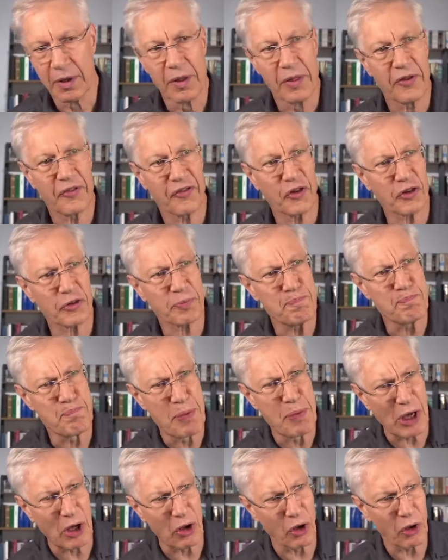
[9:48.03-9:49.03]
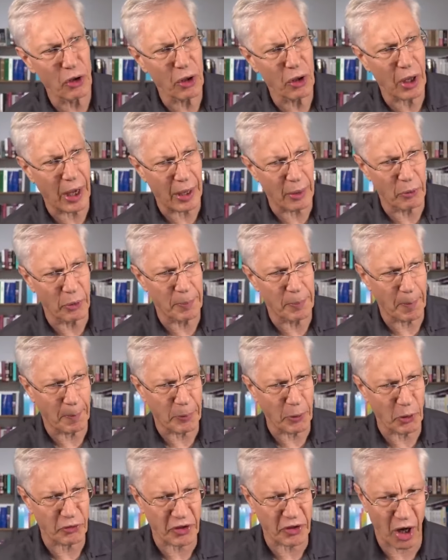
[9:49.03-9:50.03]
the first bill I would
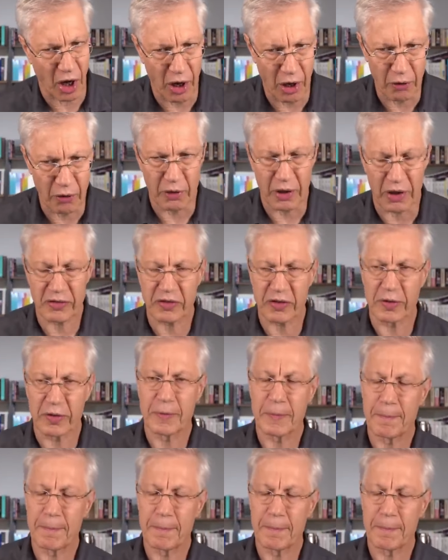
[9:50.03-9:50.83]
propose to Congress,